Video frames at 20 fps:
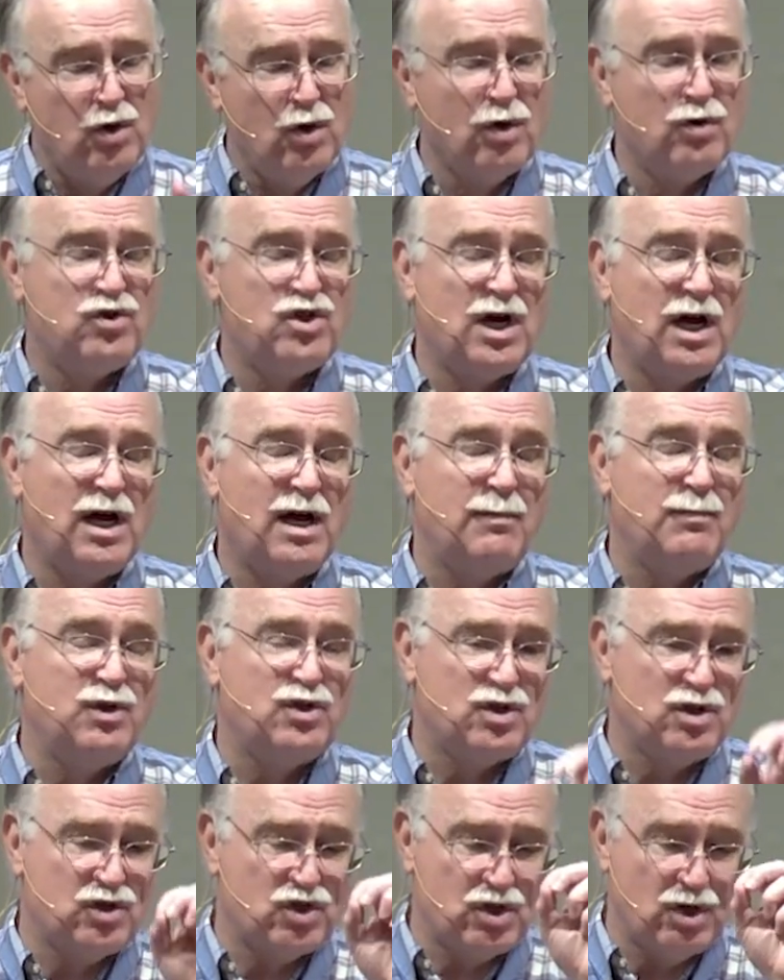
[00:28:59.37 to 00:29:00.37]
Your
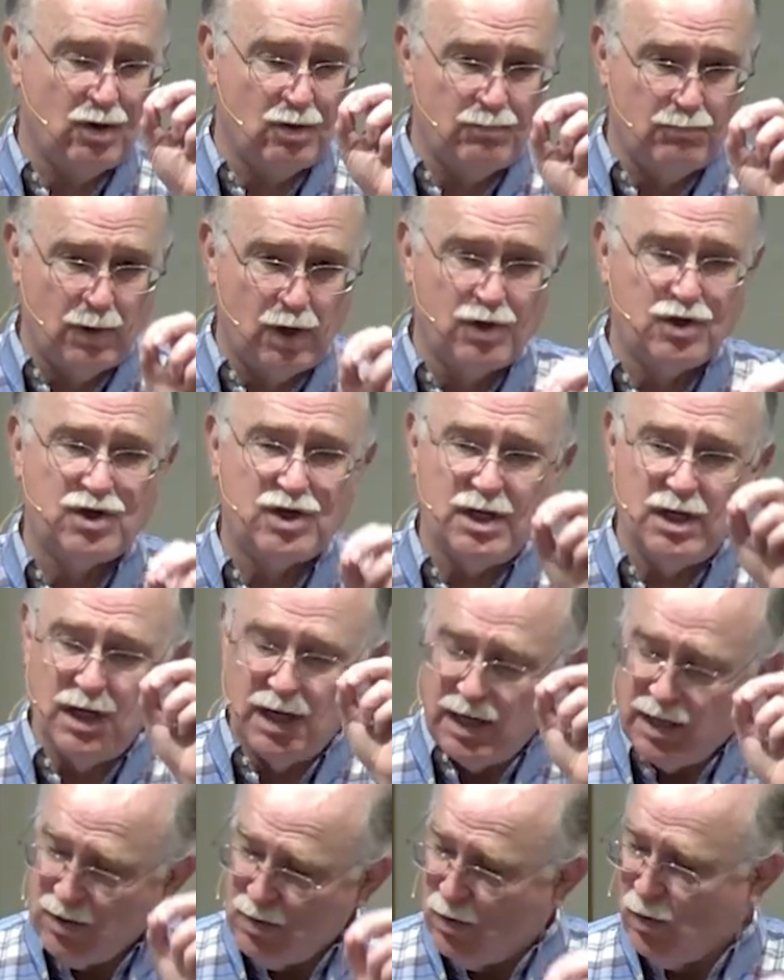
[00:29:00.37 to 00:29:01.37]
job is to show
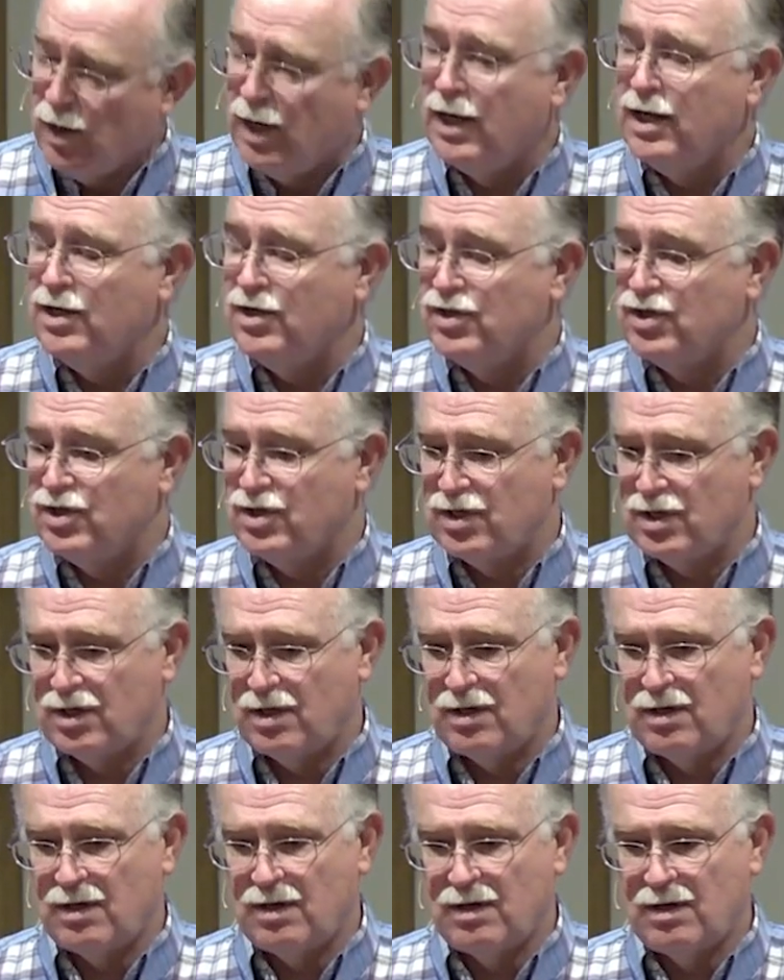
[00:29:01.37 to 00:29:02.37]
mercy and
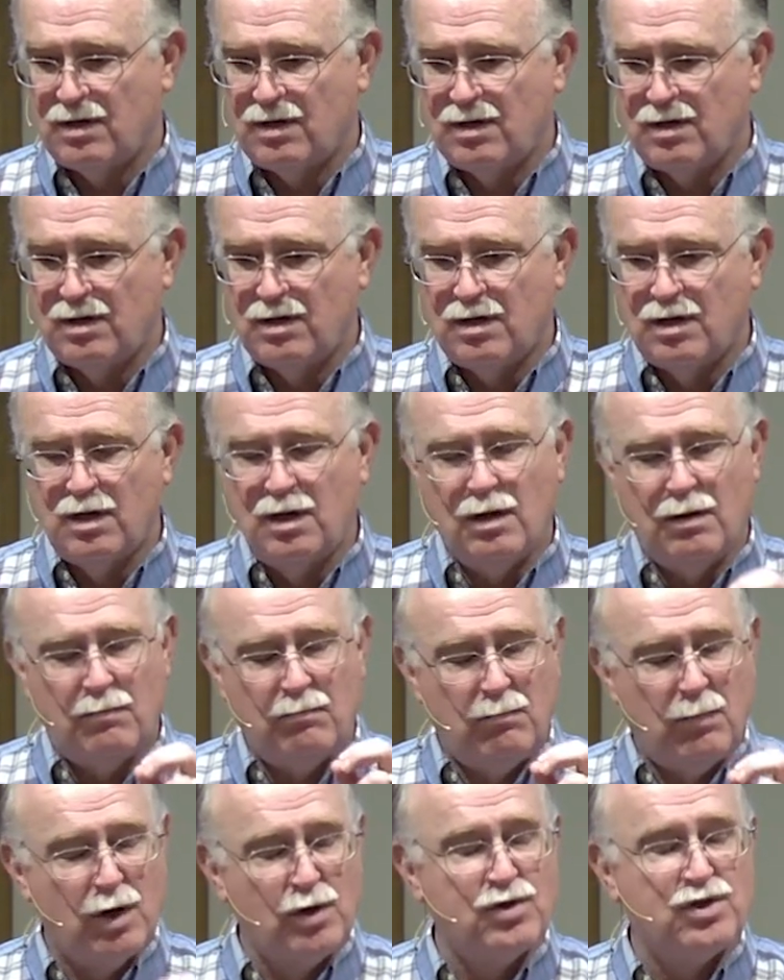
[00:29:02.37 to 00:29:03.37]
grace.
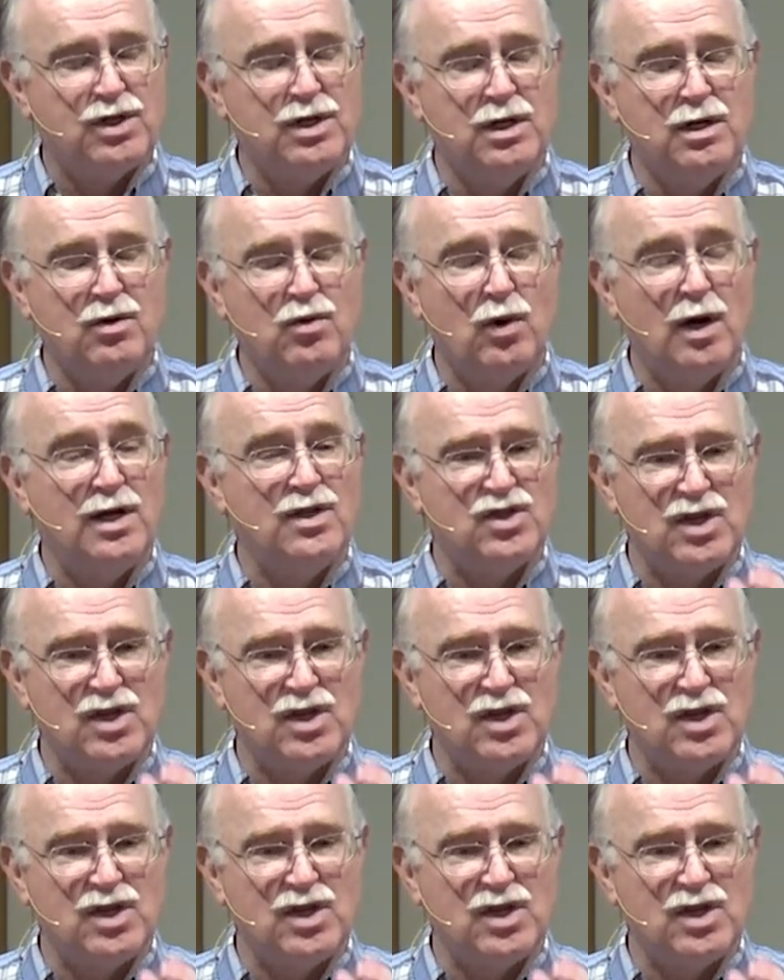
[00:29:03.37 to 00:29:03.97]
Mercy and